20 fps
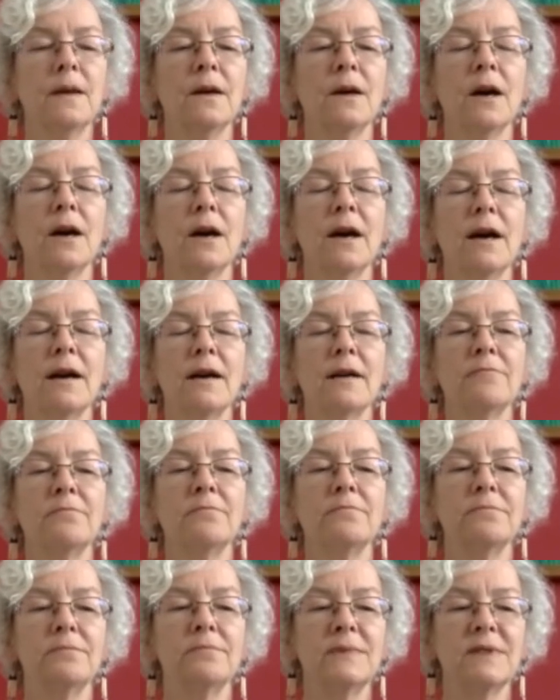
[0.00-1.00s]
Our
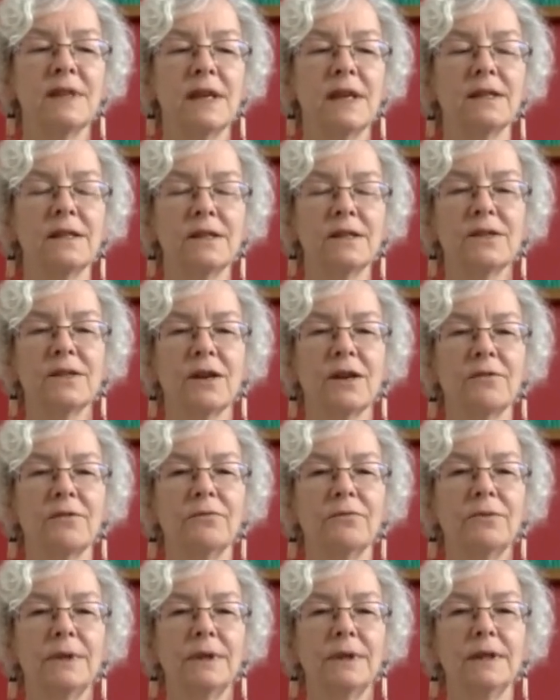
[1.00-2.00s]
senses are
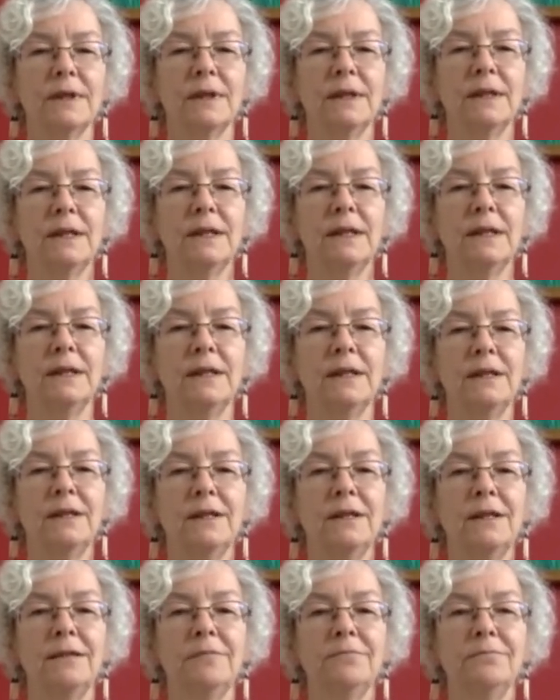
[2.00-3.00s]

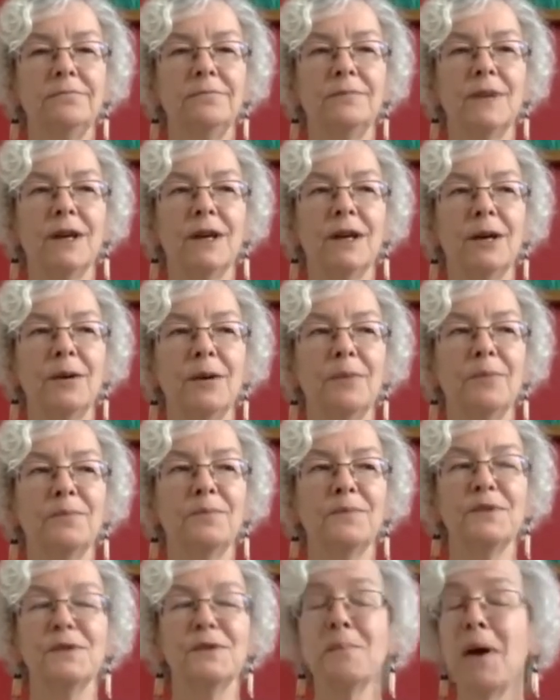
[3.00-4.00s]
really
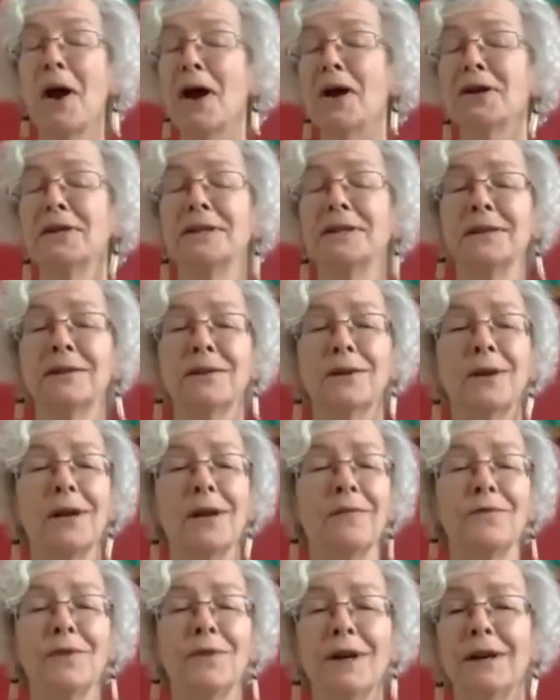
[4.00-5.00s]
smart
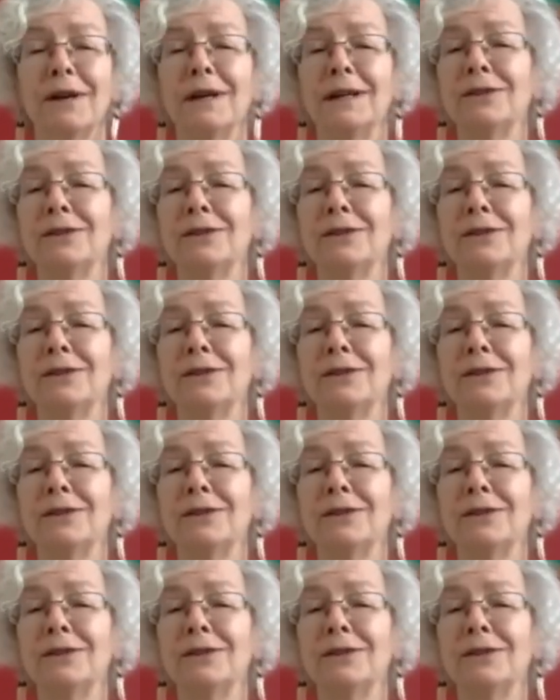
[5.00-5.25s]
in very